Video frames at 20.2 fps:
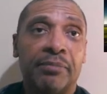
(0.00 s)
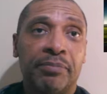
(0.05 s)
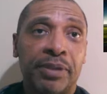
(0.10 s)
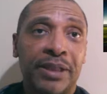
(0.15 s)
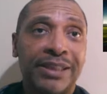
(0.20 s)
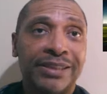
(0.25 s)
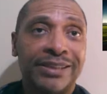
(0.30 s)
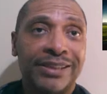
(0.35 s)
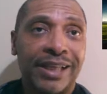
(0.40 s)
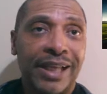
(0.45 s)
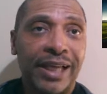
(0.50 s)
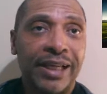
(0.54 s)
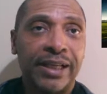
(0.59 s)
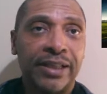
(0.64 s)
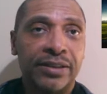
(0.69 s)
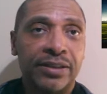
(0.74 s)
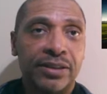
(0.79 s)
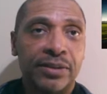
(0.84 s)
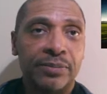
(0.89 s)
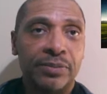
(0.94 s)
please like
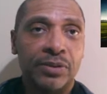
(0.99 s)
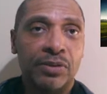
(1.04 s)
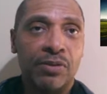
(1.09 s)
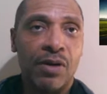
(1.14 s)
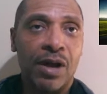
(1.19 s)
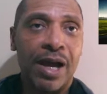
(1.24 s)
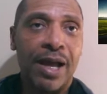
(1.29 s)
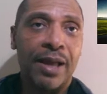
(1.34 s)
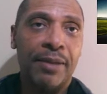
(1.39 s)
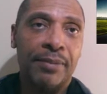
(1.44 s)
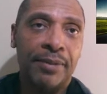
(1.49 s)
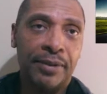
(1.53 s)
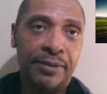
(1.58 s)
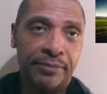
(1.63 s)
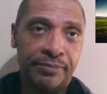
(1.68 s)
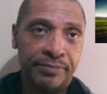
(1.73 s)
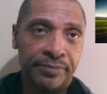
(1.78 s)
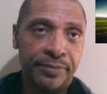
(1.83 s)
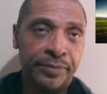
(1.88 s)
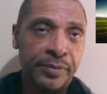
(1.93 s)
and subscribe
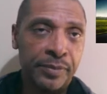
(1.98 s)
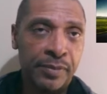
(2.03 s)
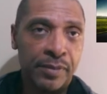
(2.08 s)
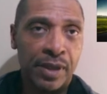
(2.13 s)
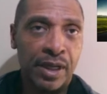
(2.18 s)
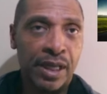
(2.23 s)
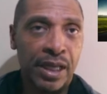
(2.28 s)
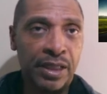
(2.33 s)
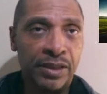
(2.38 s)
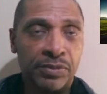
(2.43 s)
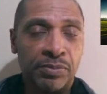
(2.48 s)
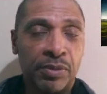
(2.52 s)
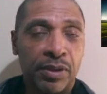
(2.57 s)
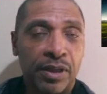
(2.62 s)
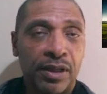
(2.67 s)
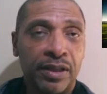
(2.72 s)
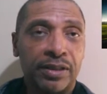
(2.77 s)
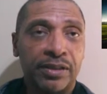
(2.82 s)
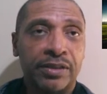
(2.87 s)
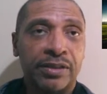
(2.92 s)
as
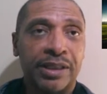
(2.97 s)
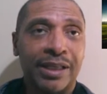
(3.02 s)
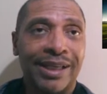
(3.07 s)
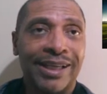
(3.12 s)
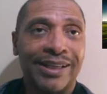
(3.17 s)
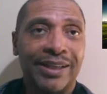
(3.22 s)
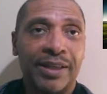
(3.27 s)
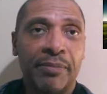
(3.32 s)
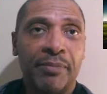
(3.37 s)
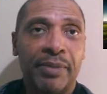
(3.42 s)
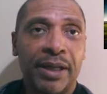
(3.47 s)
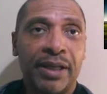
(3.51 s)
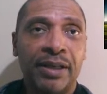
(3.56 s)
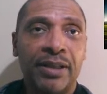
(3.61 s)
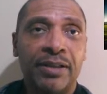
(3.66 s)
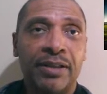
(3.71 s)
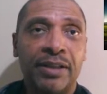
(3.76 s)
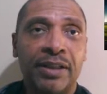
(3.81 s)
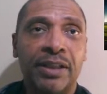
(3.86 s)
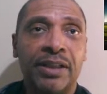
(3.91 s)
well as hit the
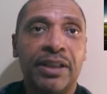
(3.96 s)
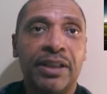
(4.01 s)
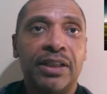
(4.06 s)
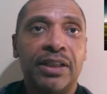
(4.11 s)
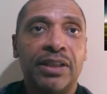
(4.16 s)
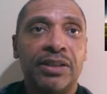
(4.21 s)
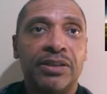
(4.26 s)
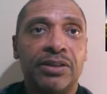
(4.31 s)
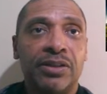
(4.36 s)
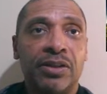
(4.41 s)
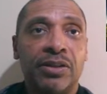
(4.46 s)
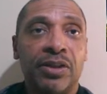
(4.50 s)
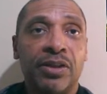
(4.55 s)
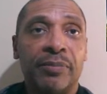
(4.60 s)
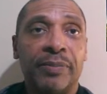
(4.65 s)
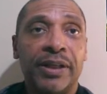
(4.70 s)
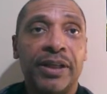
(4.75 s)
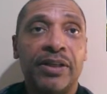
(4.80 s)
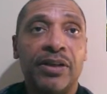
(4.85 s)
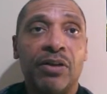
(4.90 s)
bell so you'll
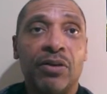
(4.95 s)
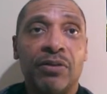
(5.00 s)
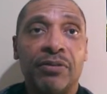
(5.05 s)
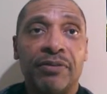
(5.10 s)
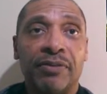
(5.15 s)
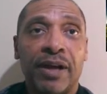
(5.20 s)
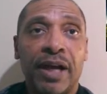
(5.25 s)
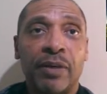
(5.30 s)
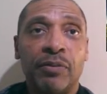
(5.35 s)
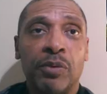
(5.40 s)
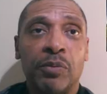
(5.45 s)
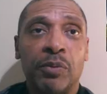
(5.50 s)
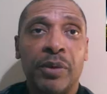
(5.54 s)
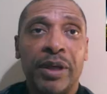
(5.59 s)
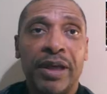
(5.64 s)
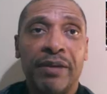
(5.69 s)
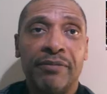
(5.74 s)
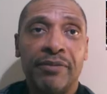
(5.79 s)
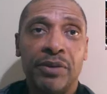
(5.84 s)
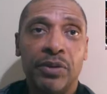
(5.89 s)
be notified when we
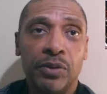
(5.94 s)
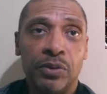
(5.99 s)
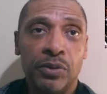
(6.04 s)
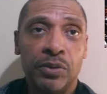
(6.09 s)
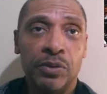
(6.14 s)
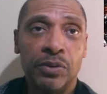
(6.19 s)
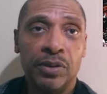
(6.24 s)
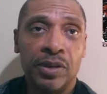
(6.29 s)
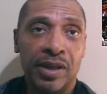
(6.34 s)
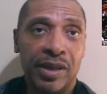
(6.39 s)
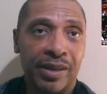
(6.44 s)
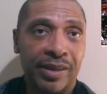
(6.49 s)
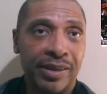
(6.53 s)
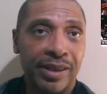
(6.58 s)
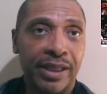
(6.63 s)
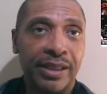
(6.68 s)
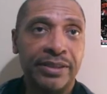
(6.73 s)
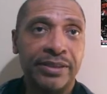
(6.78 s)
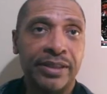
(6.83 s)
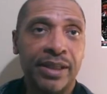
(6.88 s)
have new
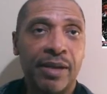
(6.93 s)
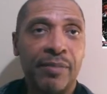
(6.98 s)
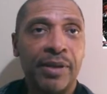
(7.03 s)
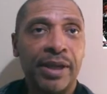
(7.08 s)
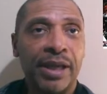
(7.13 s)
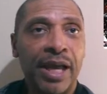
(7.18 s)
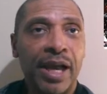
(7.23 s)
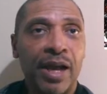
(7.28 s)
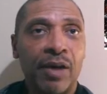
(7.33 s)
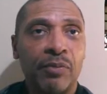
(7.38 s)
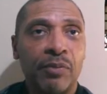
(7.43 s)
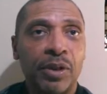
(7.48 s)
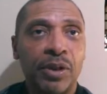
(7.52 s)
things coming out.